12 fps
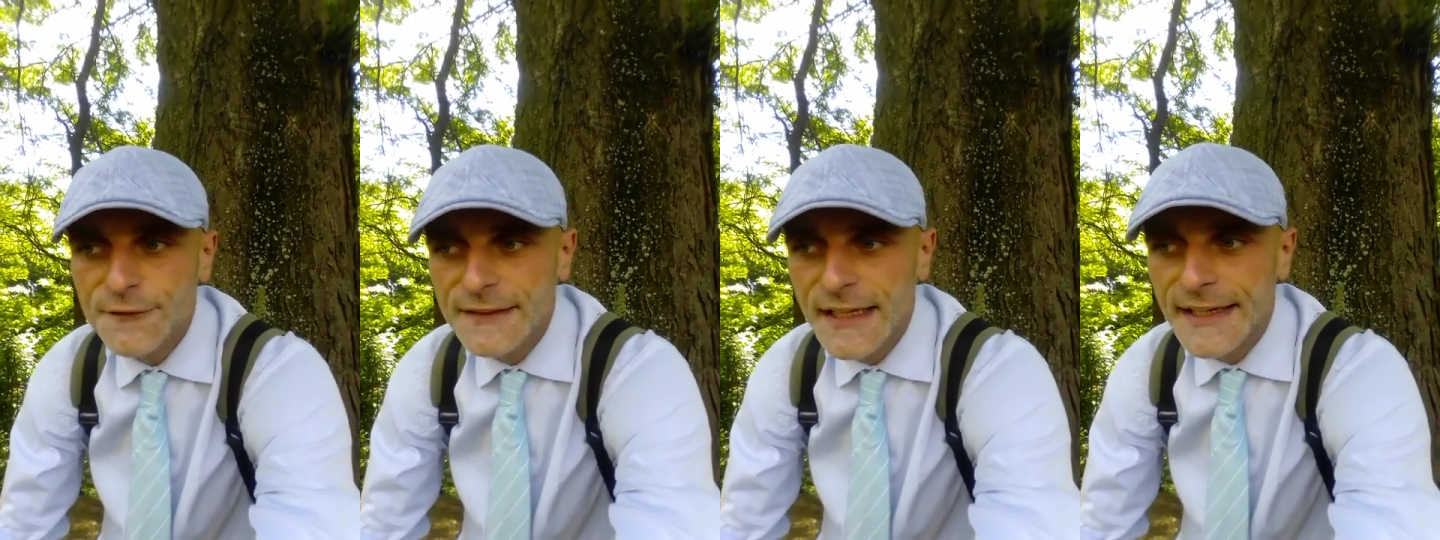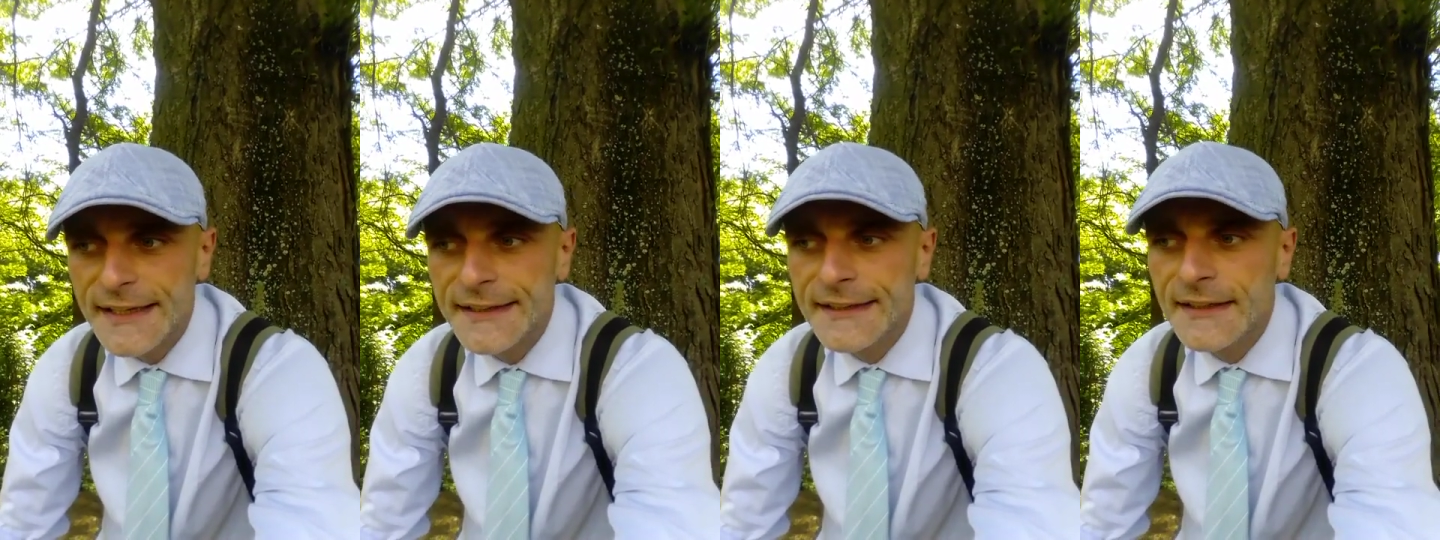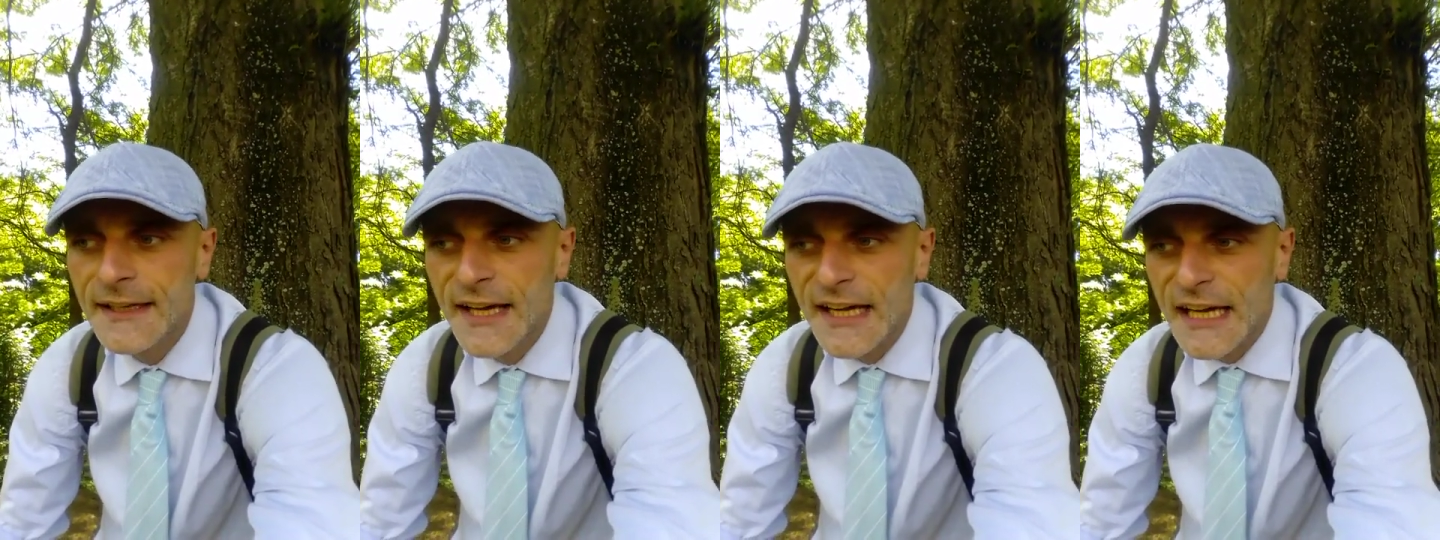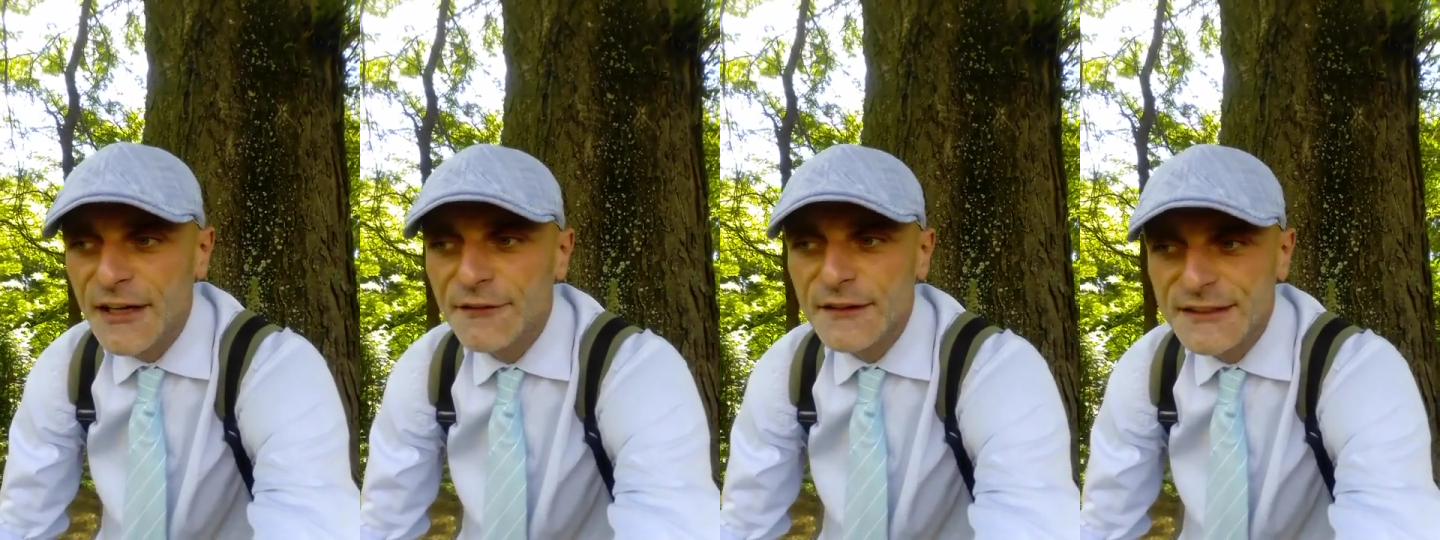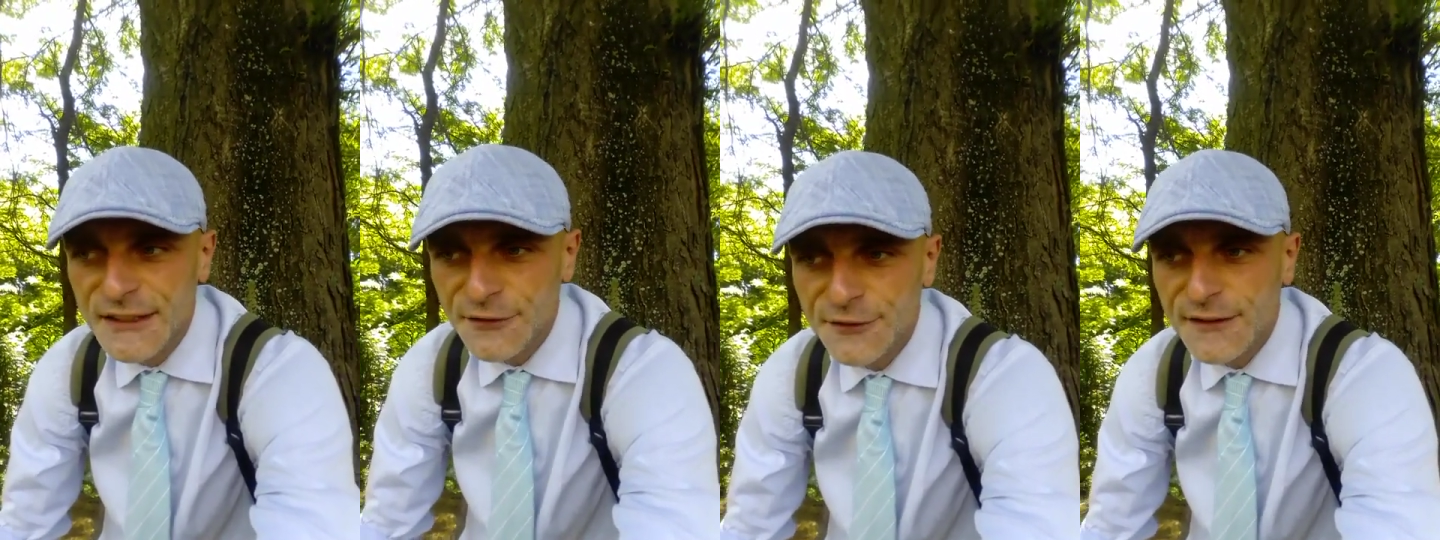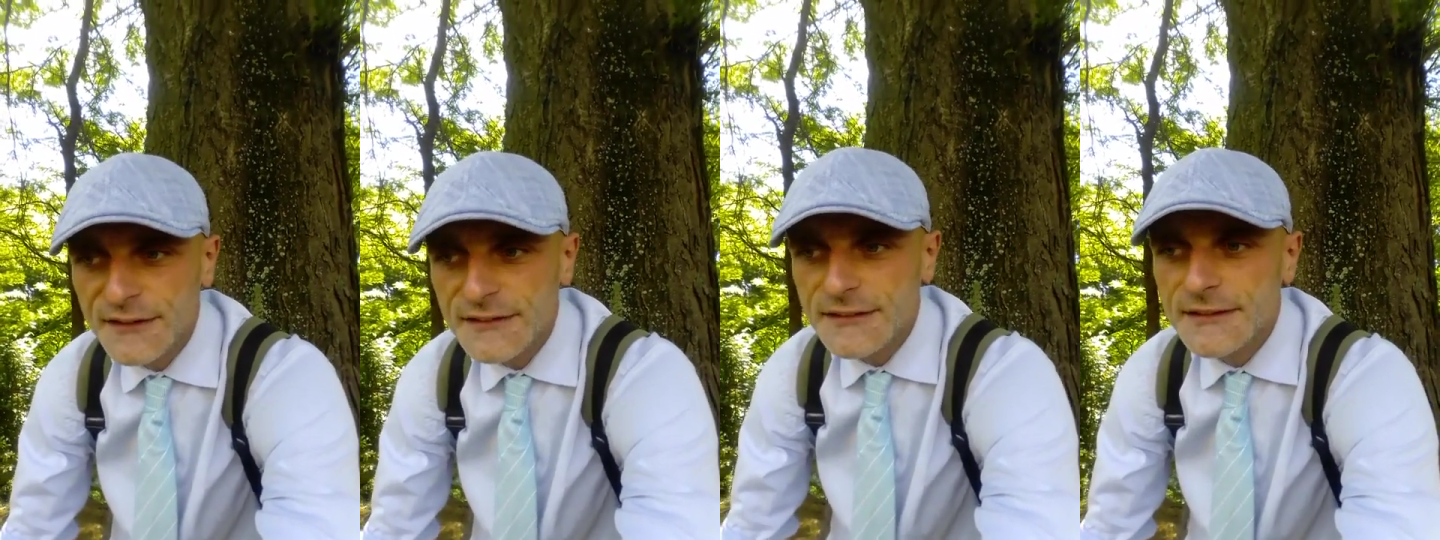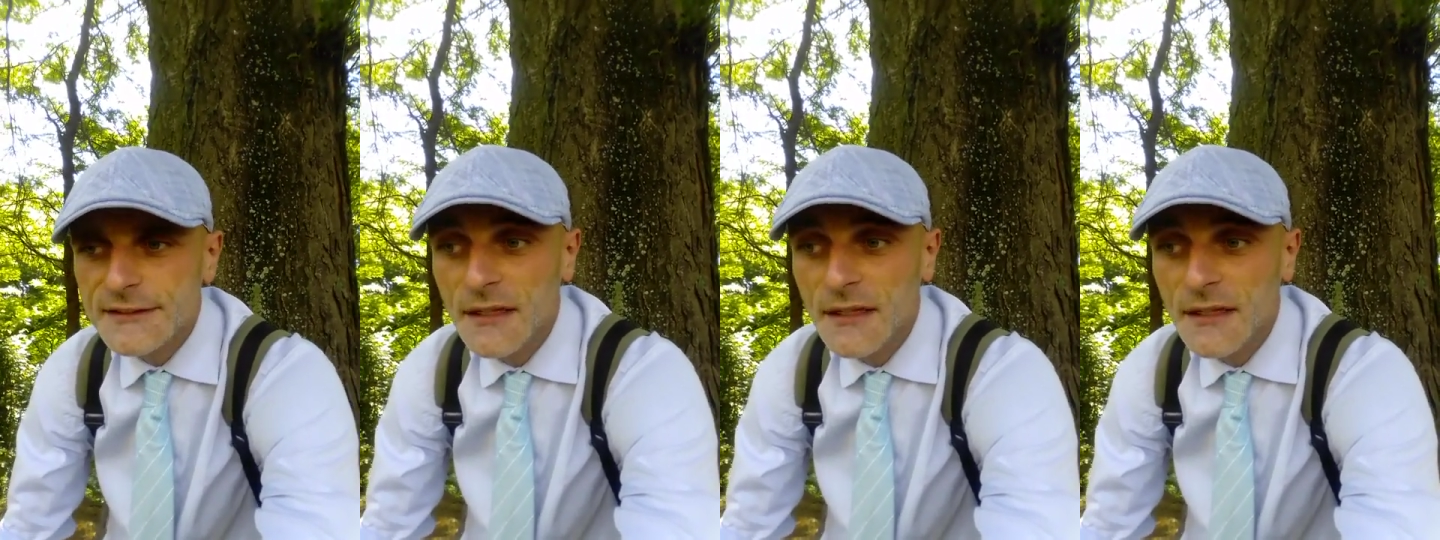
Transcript: they have a different